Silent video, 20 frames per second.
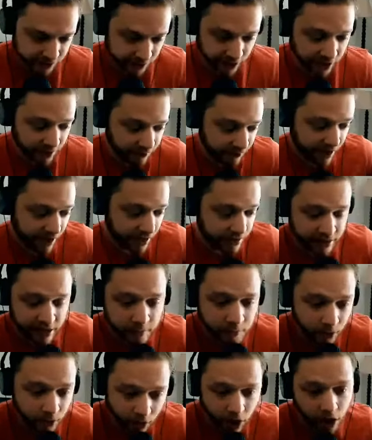And I've had
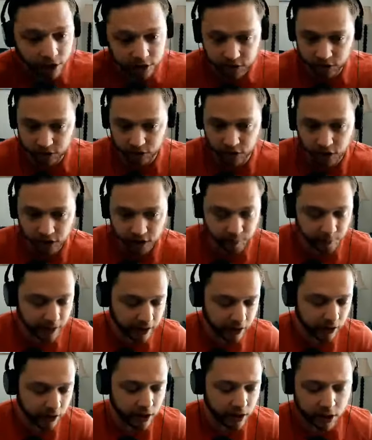them on to talk
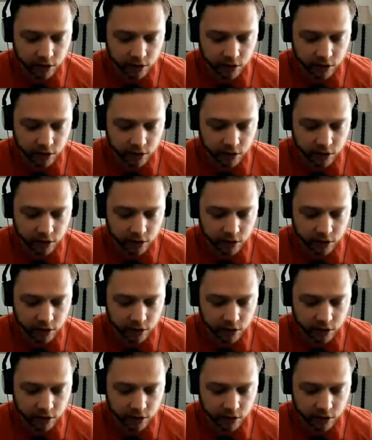about.